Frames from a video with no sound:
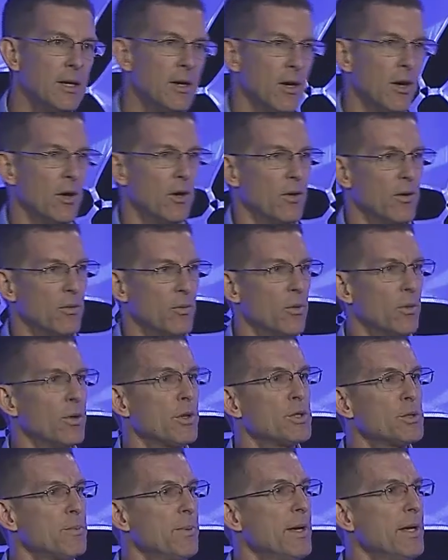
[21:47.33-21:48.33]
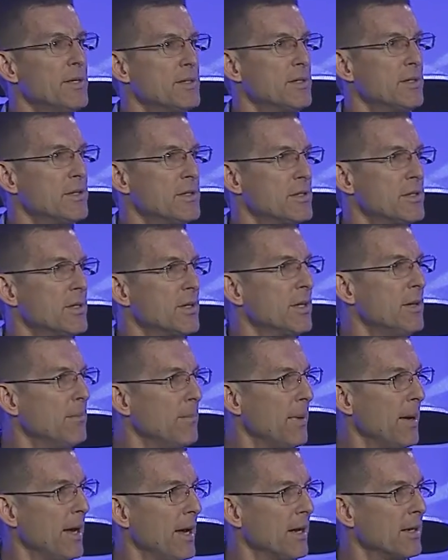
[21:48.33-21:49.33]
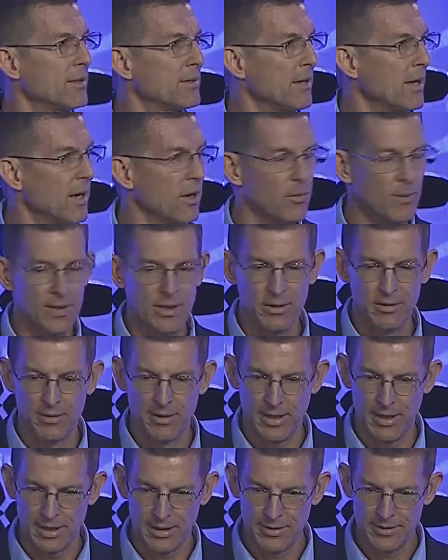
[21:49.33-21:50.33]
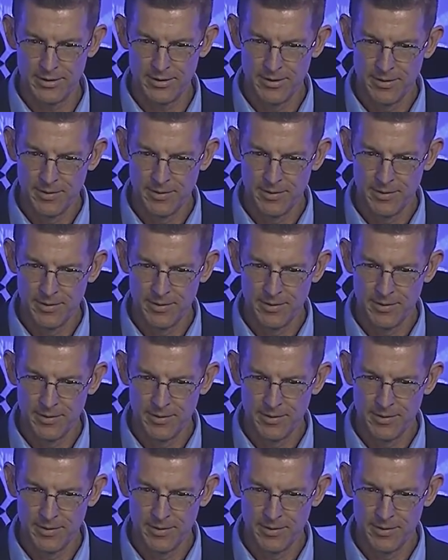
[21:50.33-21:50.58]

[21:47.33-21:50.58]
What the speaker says: Our workspaces impact how we interact.